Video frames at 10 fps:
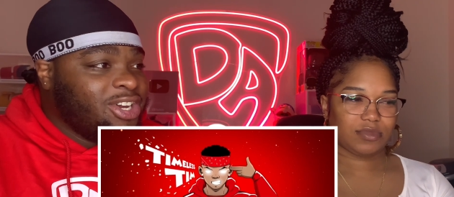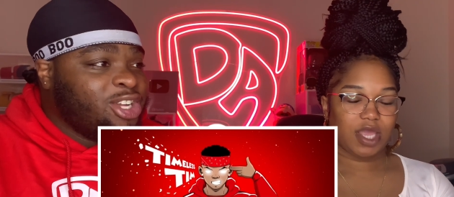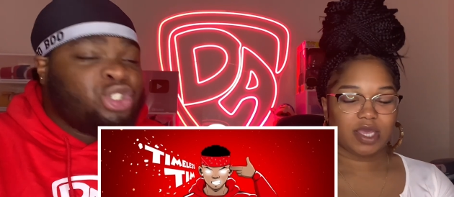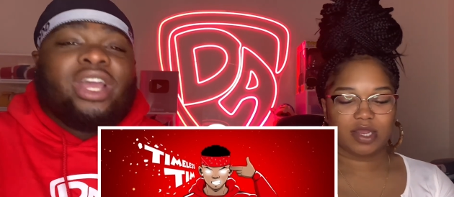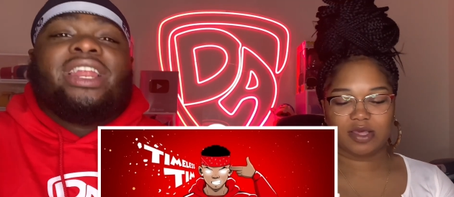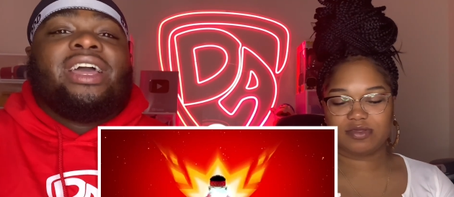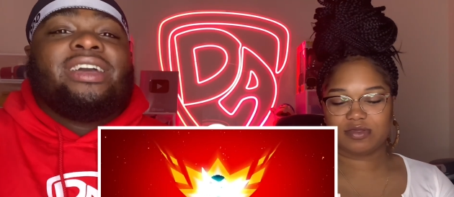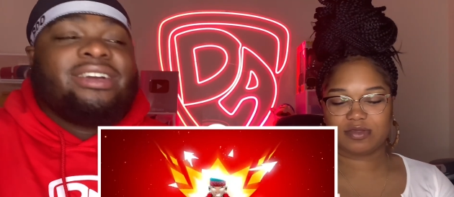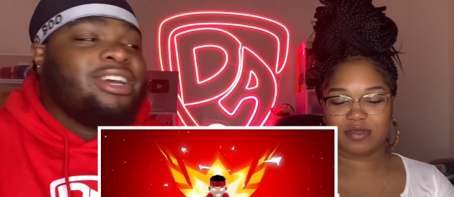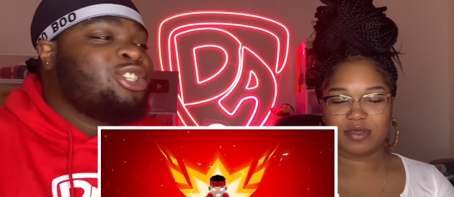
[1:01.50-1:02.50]
Speaker 1: Tre
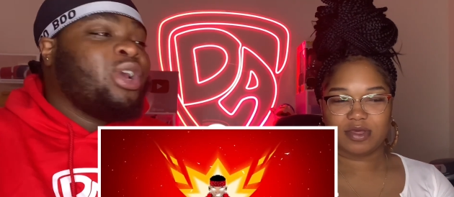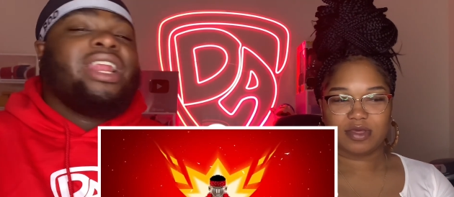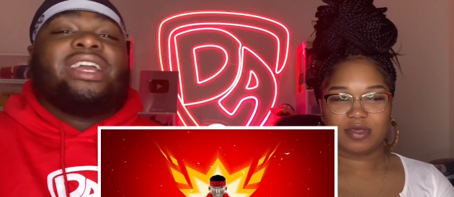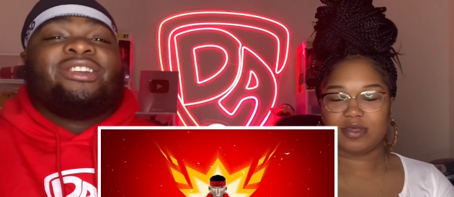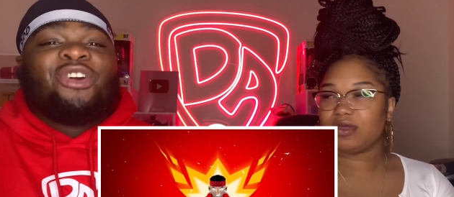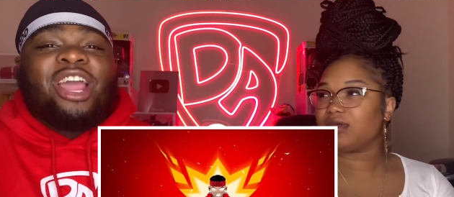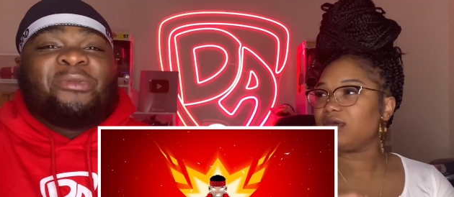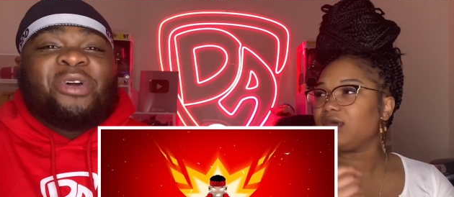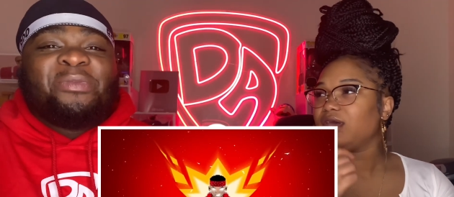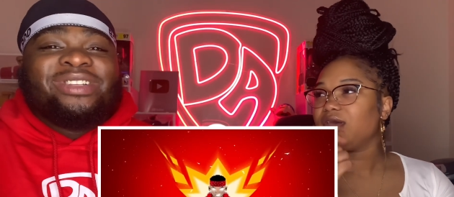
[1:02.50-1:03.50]
like, Tre like to grab
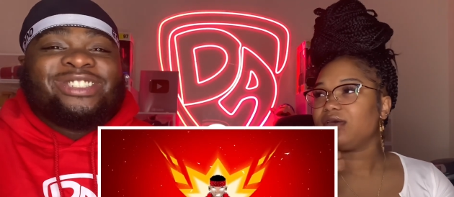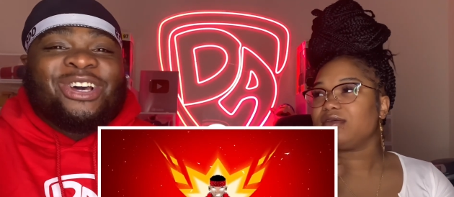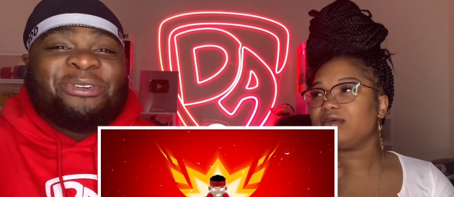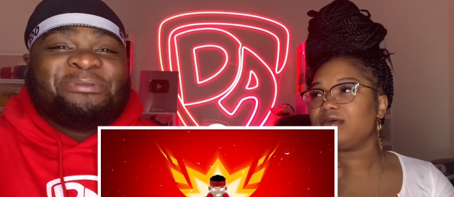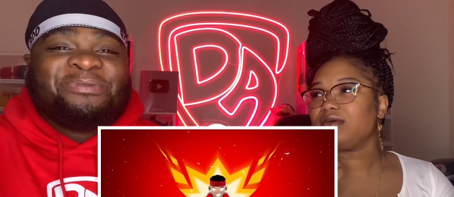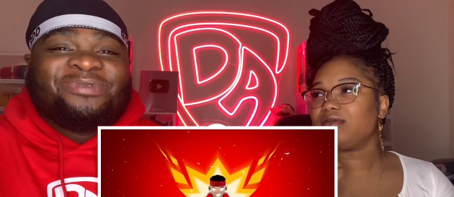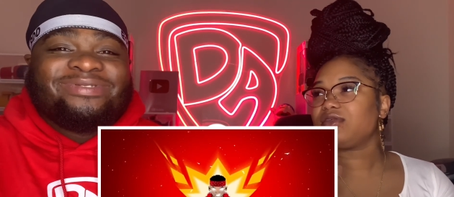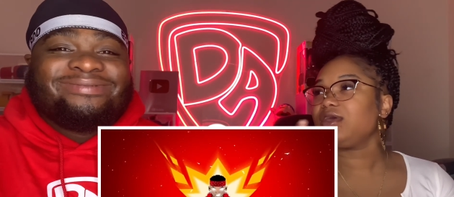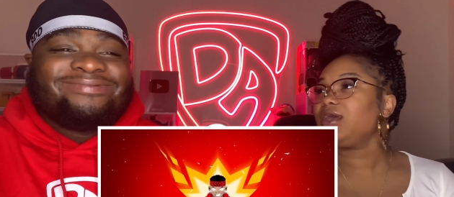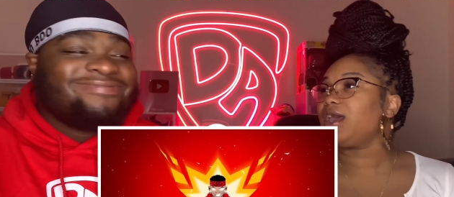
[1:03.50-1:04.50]
weapons though.
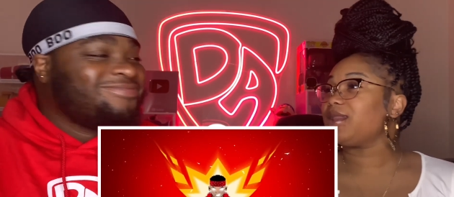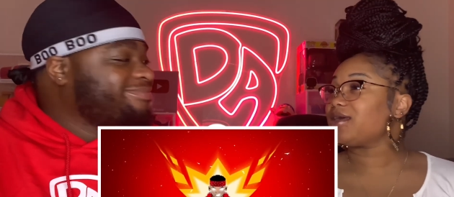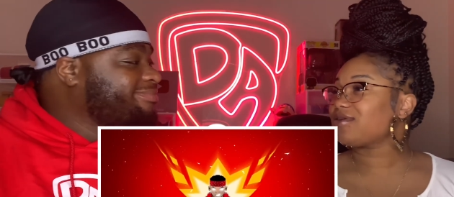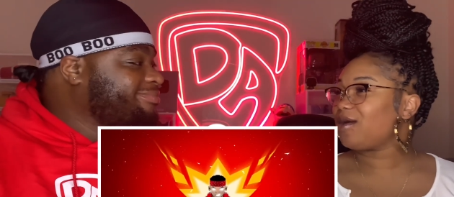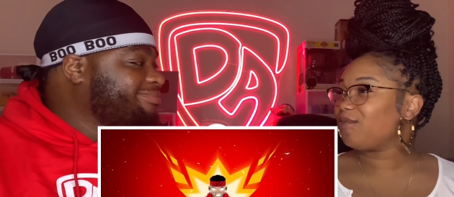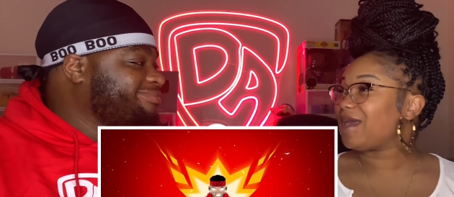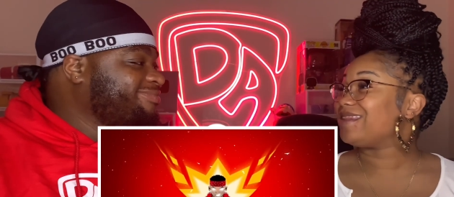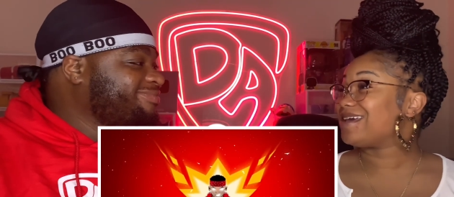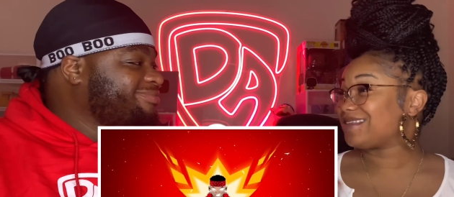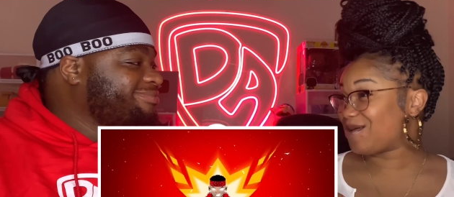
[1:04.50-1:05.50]
Speaker 2: See, and that's how and
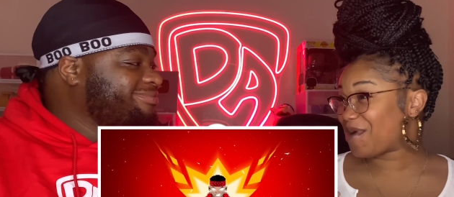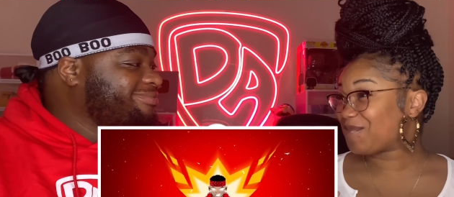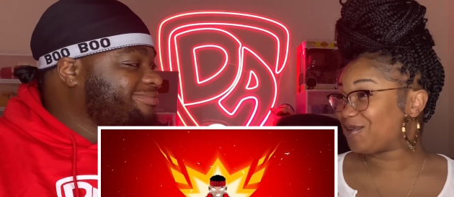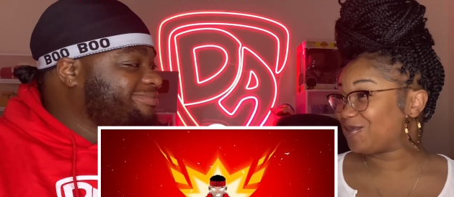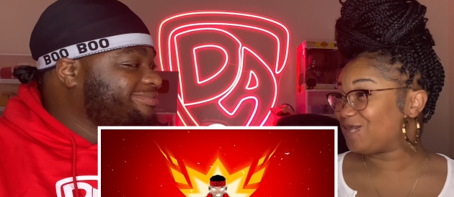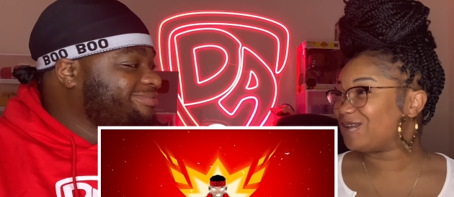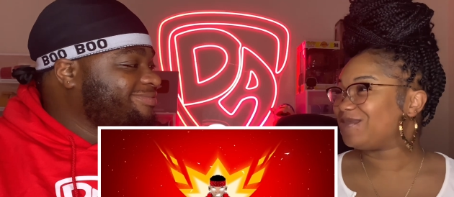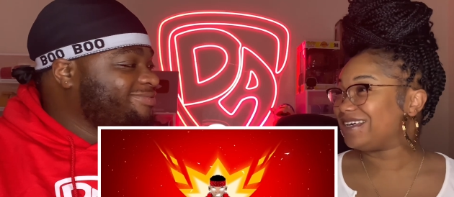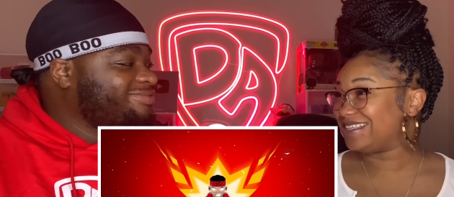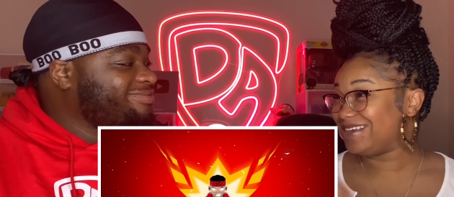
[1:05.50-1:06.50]
that's how my brother was
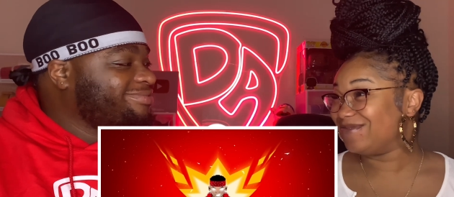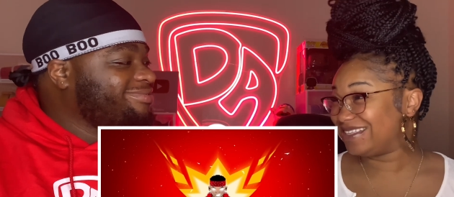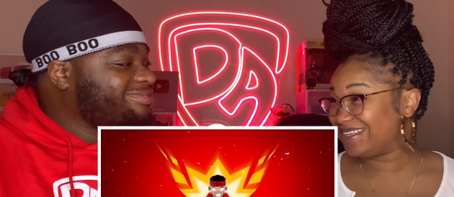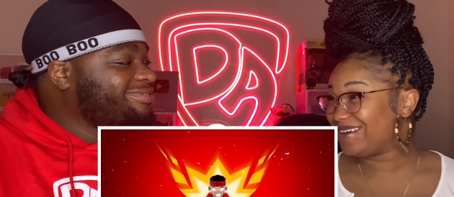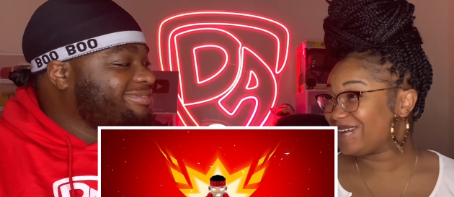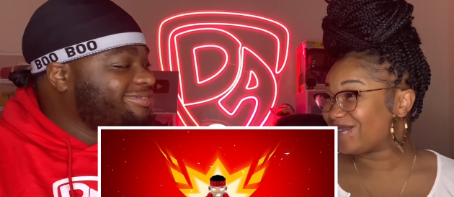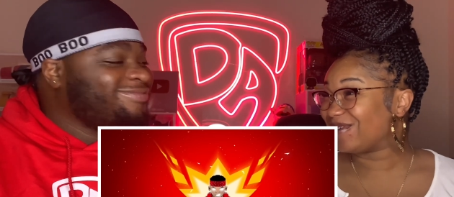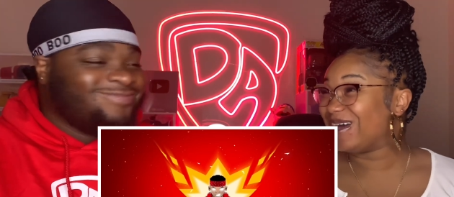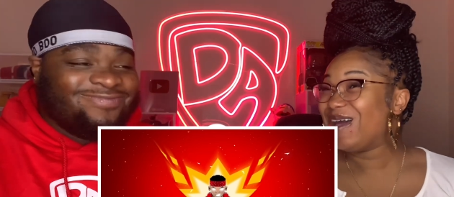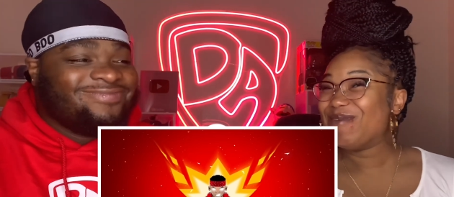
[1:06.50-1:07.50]
because he was the youngest
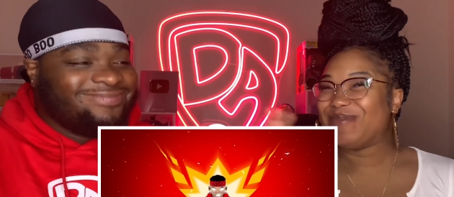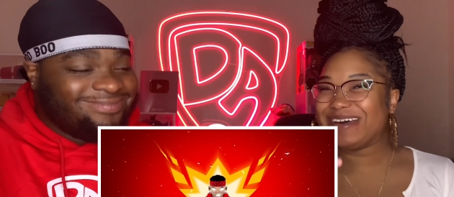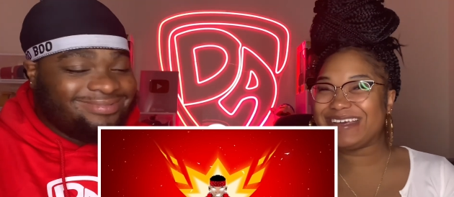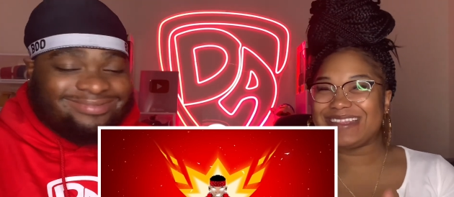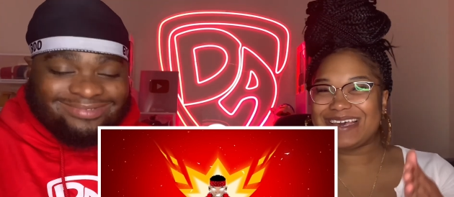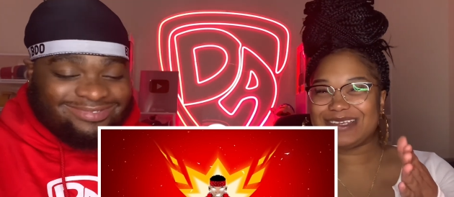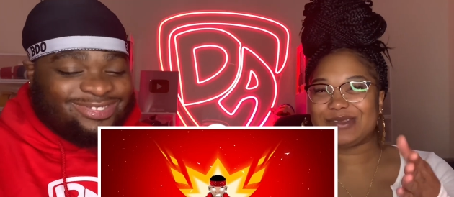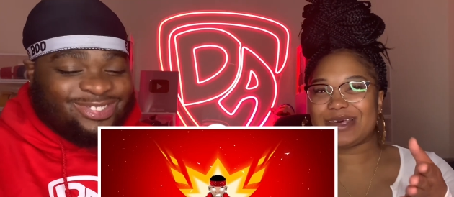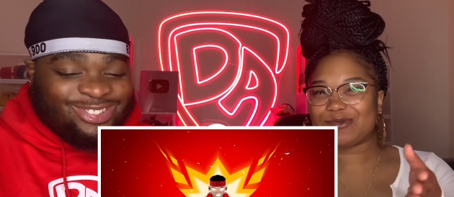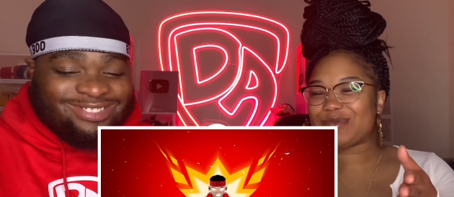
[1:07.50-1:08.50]
one. But that
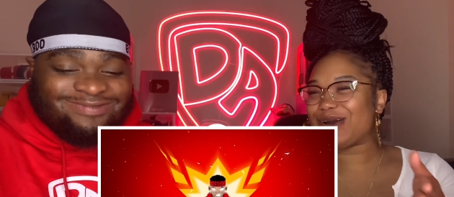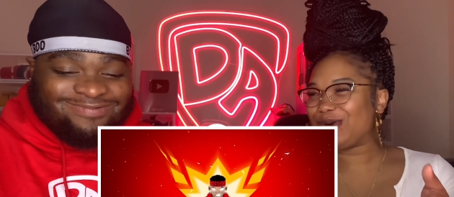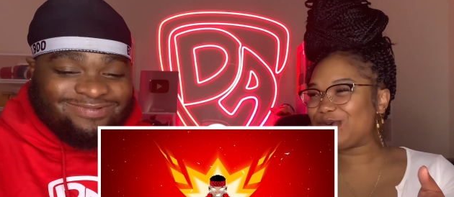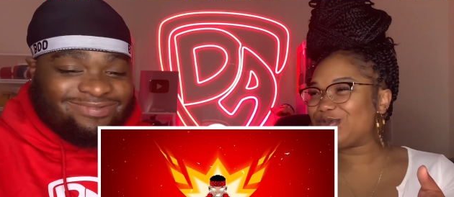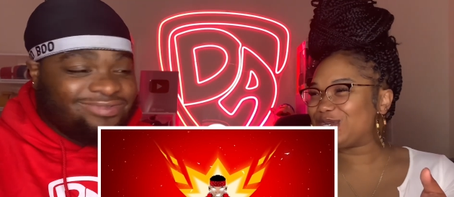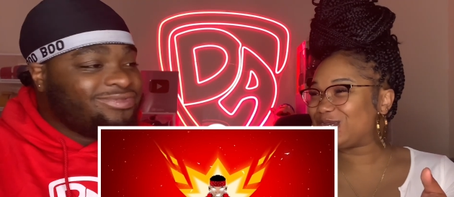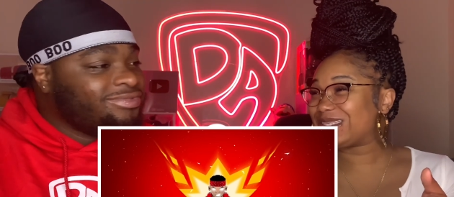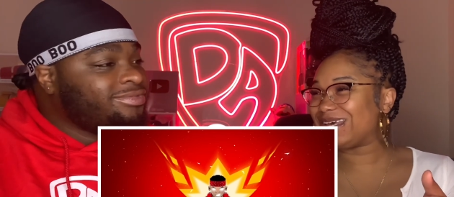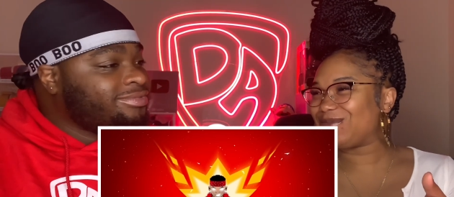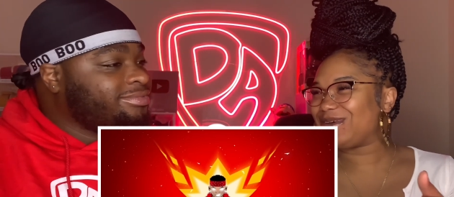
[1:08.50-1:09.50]
that's what my uncle was just
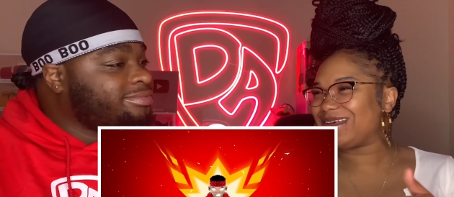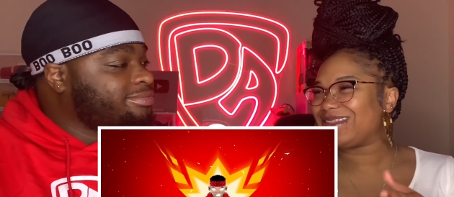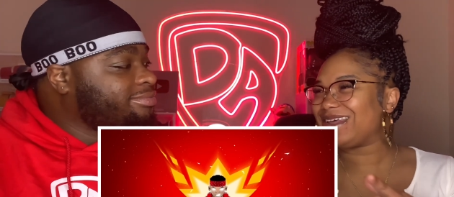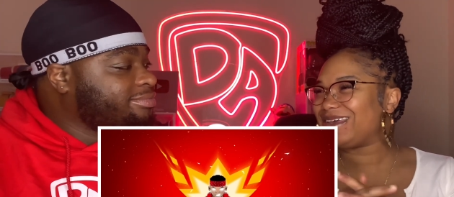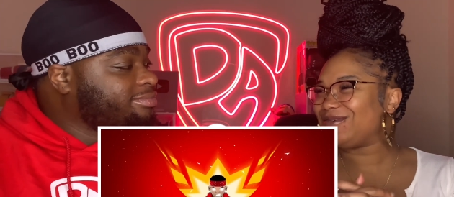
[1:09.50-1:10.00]
telling me the other day. He